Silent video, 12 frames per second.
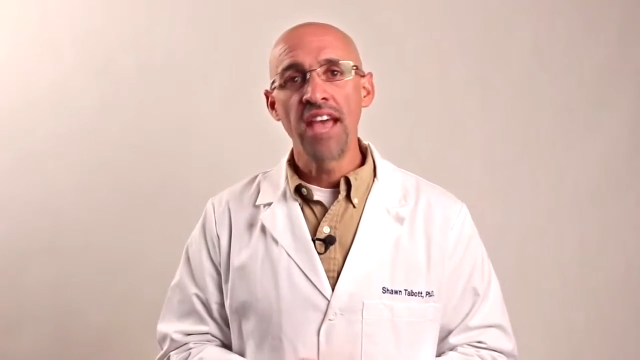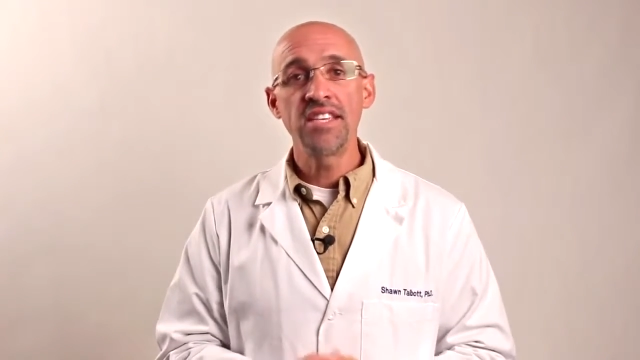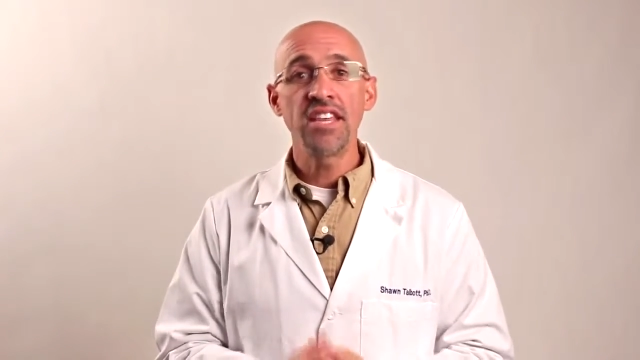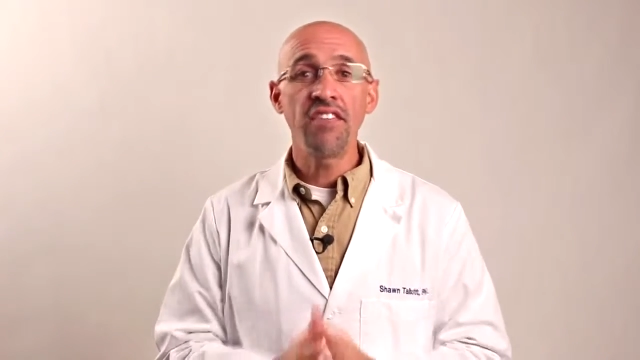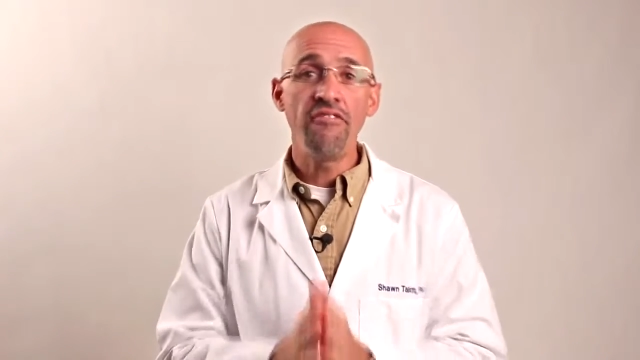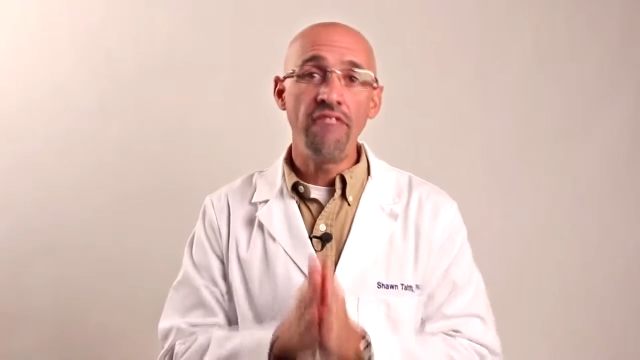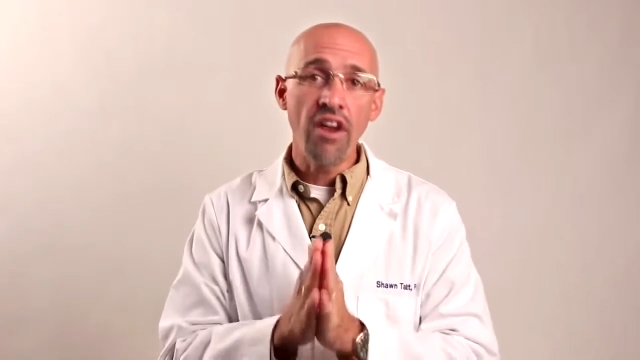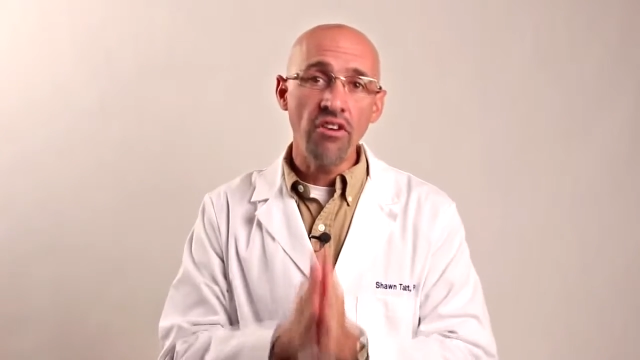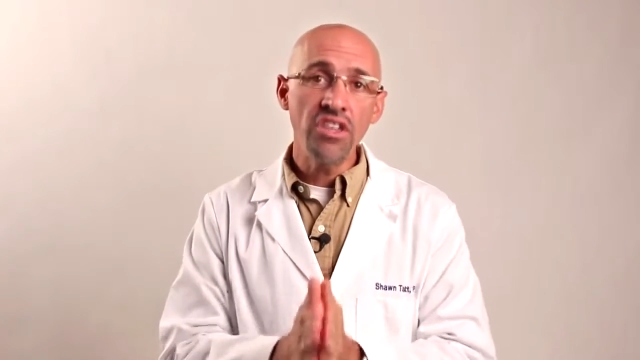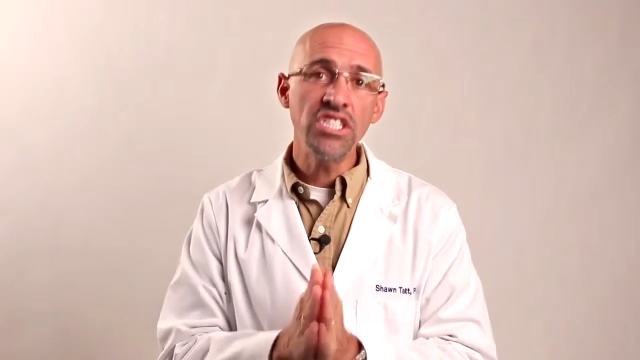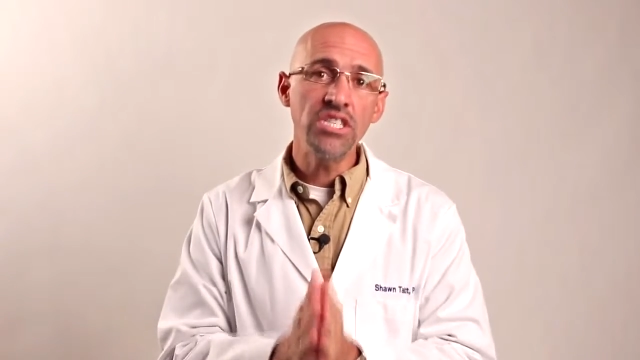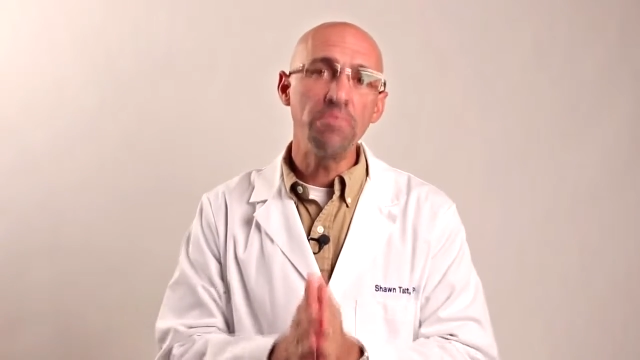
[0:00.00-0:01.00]
is that the
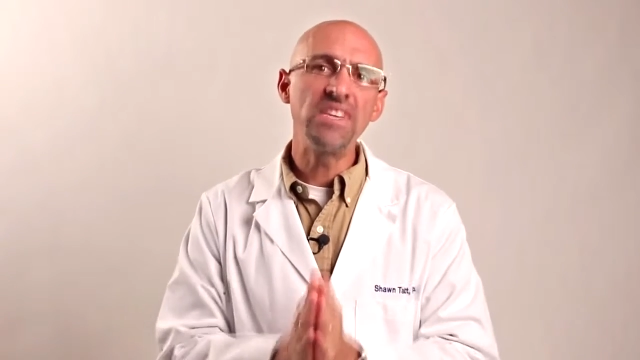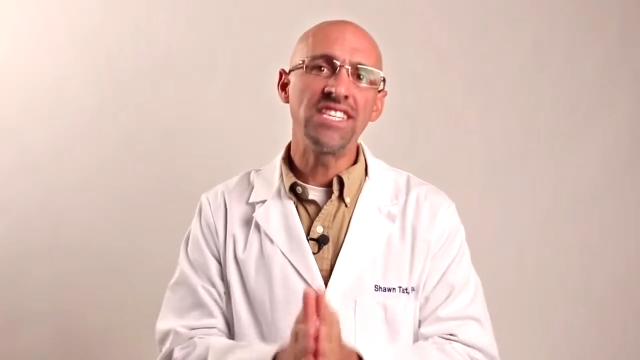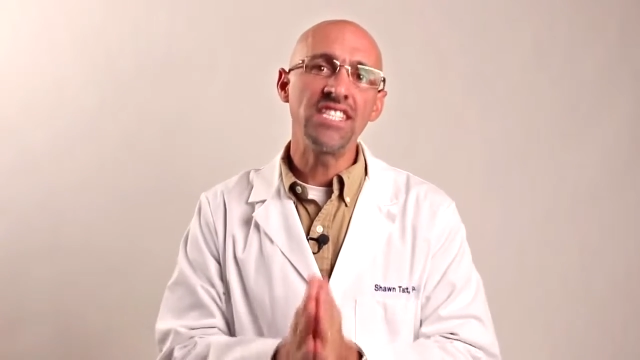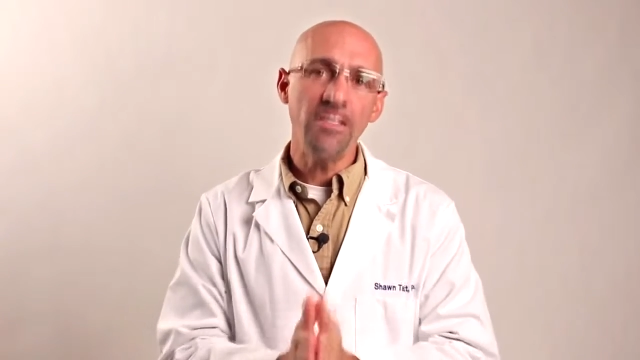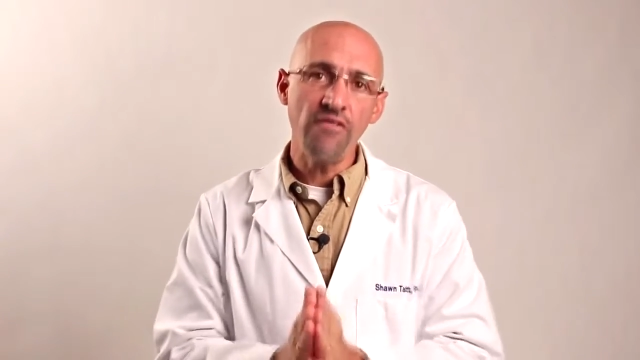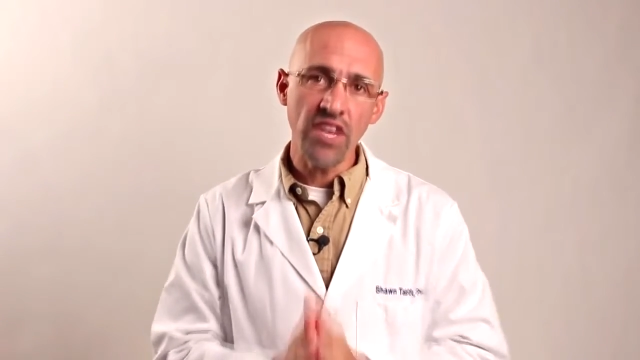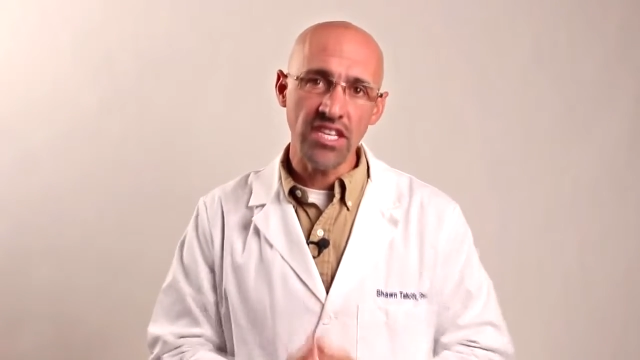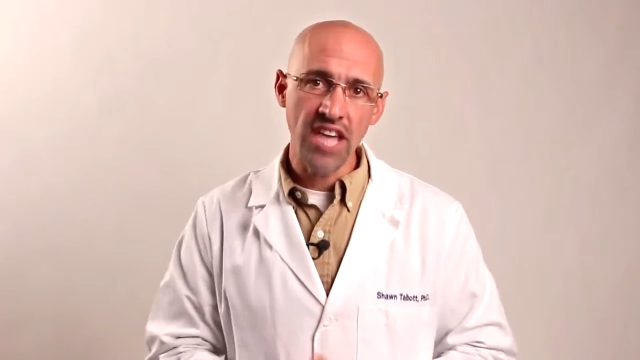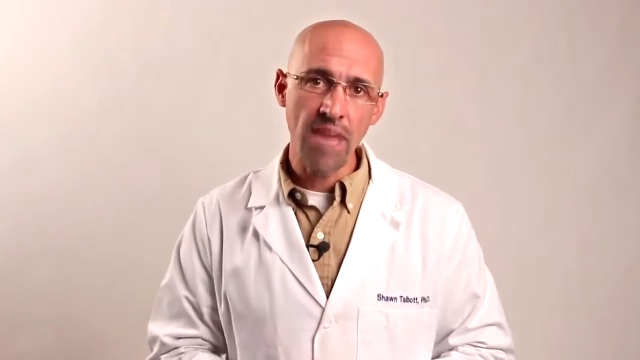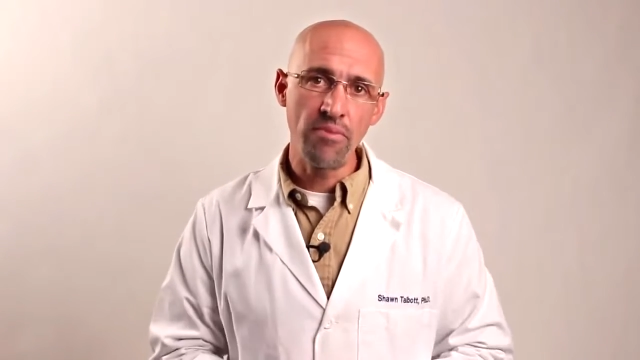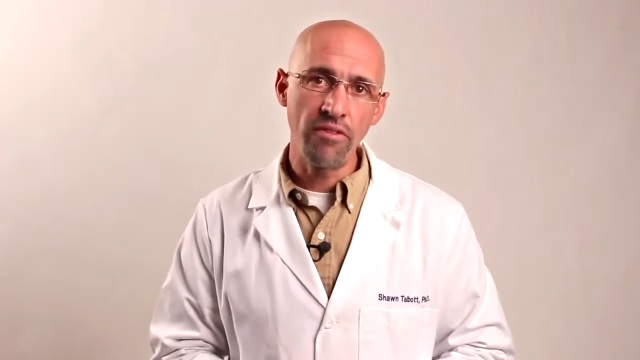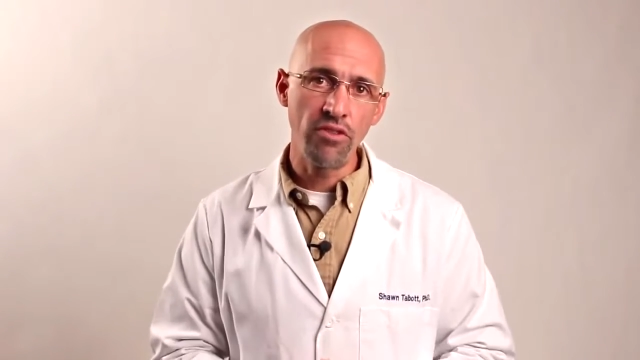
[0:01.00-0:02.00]
very
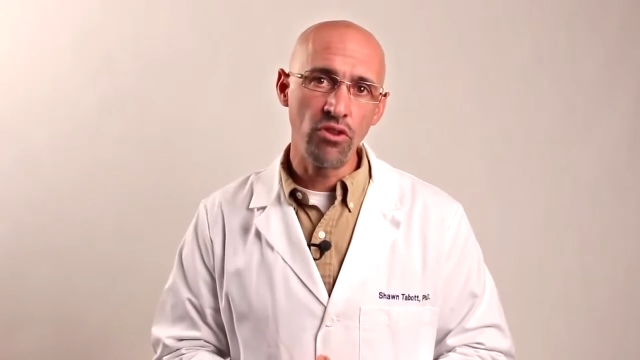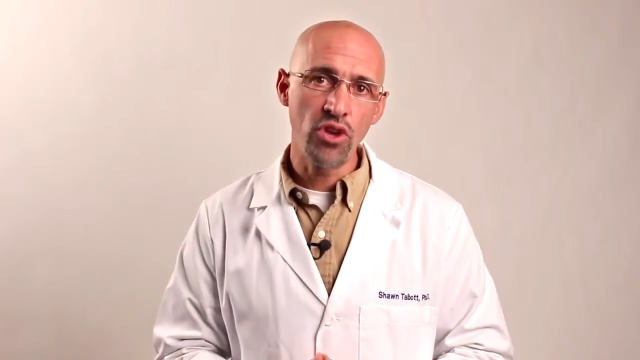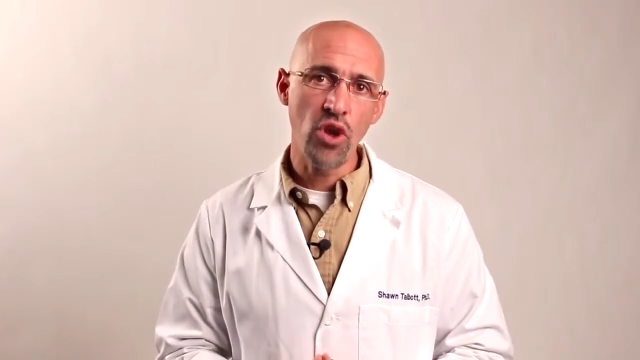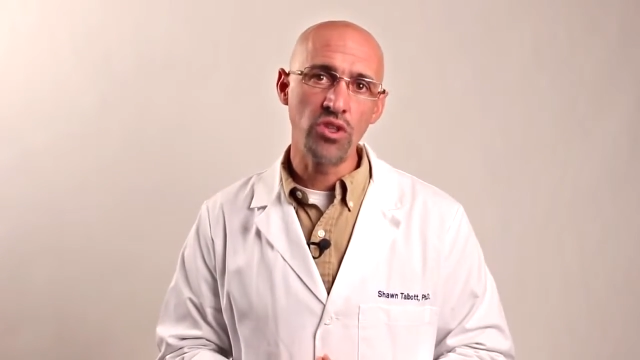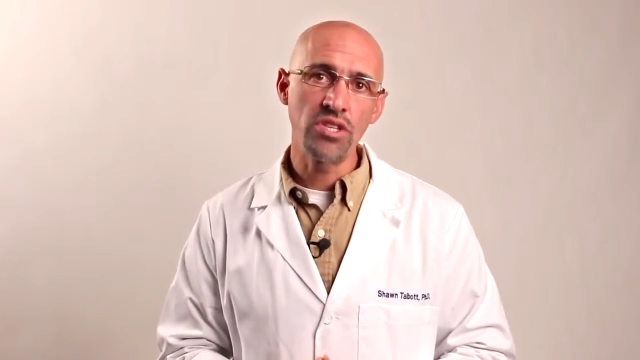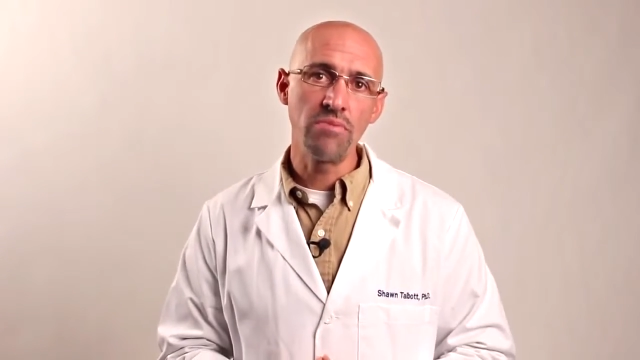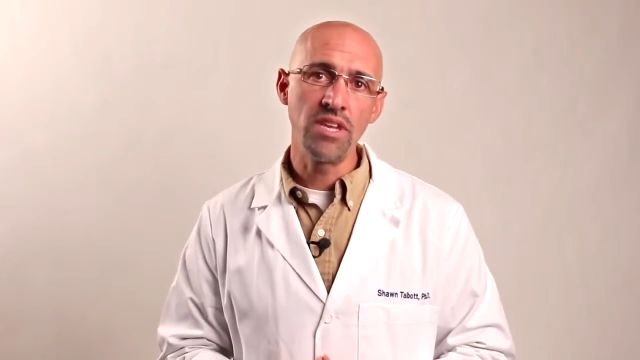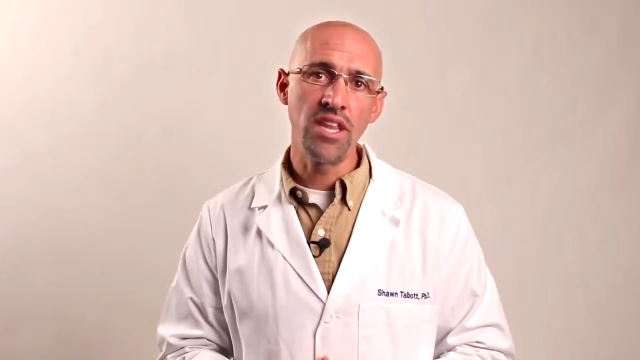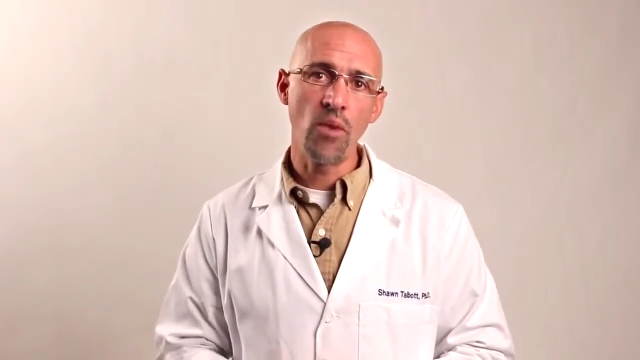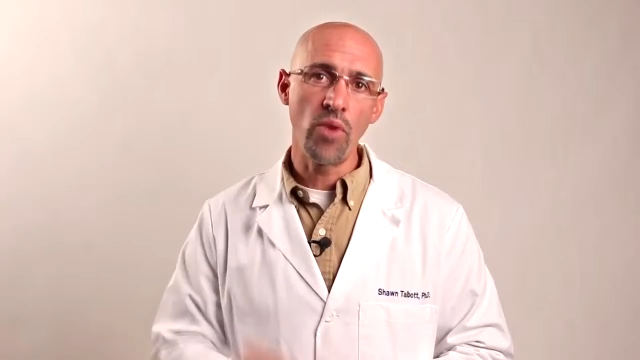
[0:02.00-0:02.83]
specific type of glucosamine